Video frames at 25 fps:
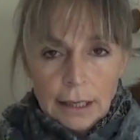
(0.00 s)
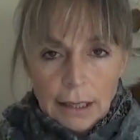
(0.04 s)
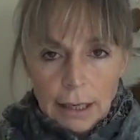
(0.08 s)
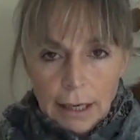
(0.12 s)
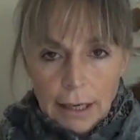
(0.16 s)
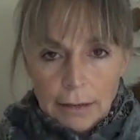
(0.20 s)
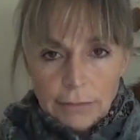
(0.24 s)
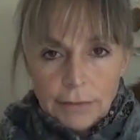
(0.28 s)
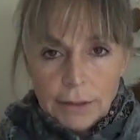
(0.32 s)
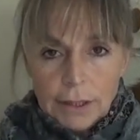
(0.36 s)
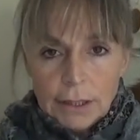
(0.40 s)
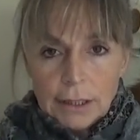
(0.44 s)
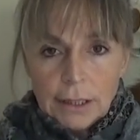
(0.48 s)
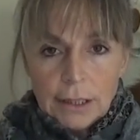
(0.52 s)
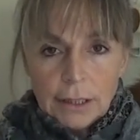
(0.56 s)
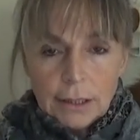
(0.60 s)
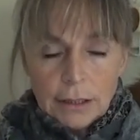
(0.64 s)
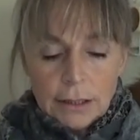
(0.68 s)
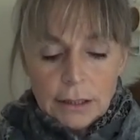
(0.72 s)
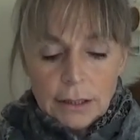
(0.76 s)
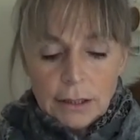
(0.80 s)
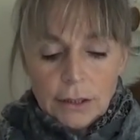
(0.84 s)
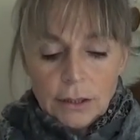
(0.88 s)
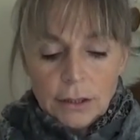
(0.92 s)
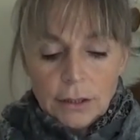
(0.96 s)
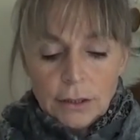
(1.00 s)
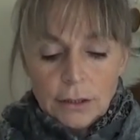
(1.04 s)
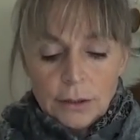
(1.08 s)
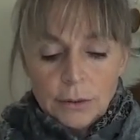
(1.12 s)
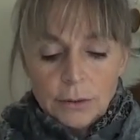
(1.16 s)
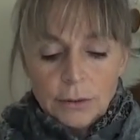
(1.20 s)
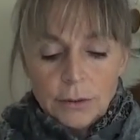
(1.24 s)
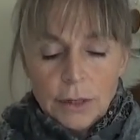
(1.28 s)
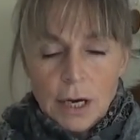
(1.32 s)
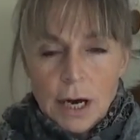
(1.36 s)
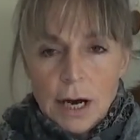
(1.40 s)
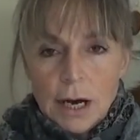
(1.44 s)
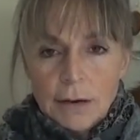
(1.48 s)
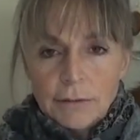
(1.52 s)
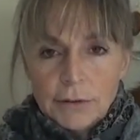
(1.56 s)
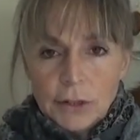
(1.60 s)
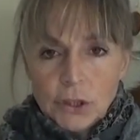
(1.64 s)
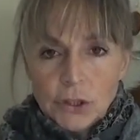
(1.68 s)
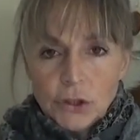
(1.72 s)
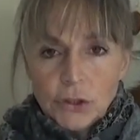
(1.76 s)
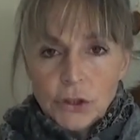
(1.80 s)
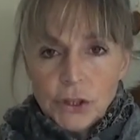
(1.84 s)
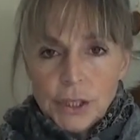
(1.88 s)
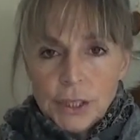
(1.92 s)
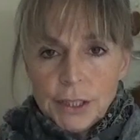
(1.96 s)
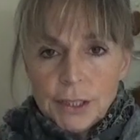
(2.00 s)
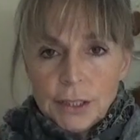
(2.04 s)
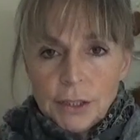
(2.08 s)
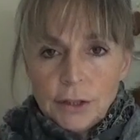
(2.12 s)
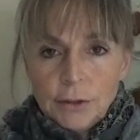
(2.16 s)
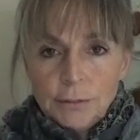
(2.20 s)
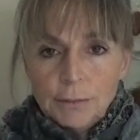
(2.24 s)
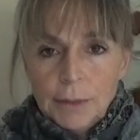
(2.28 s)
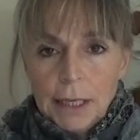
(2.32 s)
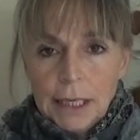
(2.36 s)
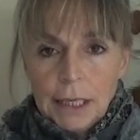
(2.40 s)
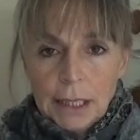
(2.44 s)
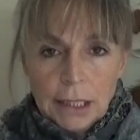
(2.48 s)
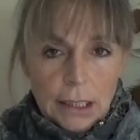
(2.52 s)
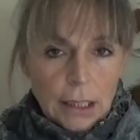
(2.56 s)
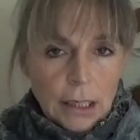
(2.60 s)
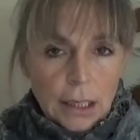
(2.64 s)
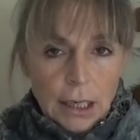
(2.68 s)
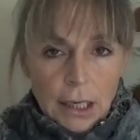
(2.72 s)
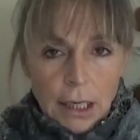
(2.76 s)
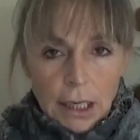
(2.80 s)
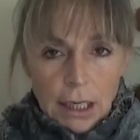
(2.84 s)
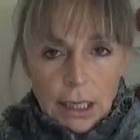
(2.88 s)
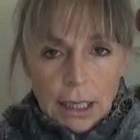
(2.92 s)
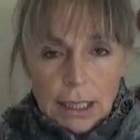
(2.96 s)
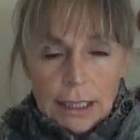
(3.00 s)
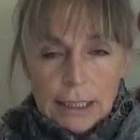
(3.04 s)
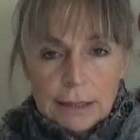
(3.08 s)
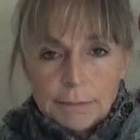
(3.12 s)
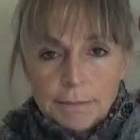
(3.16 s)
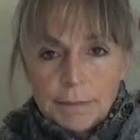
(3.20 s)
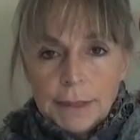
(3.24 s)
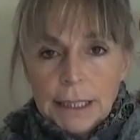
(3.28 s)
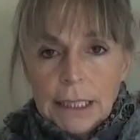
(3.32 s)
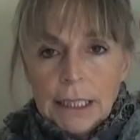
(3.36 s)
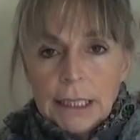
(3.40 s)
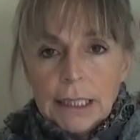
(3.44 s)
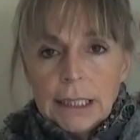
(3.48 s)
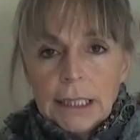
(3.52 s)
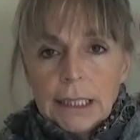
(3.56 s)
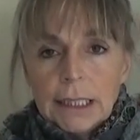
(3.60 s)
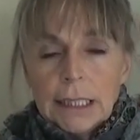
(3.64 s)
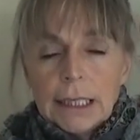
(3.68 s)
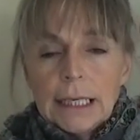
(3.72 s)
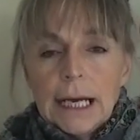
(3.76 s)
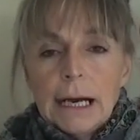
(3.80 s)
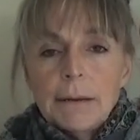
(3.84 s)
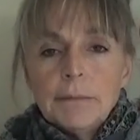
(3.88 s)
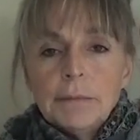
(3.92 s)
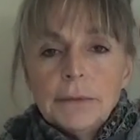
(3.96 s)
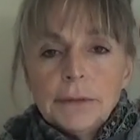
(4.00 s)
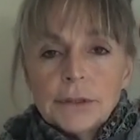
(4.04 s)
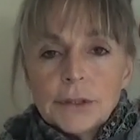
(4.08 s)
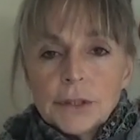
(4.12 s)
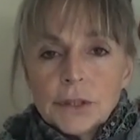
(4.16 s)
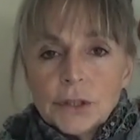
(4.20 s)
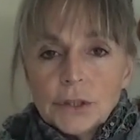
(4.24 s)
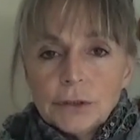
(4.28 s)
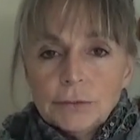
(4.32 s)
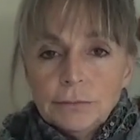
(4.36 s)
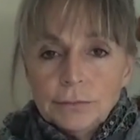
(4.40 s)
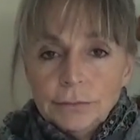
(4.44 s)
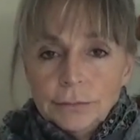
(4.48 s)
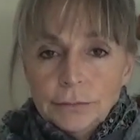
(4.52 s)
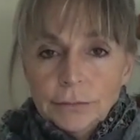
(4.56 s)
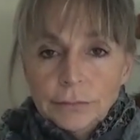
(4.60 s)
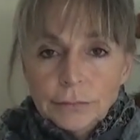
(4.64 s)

everything that you, every choice that you make is being gambled on.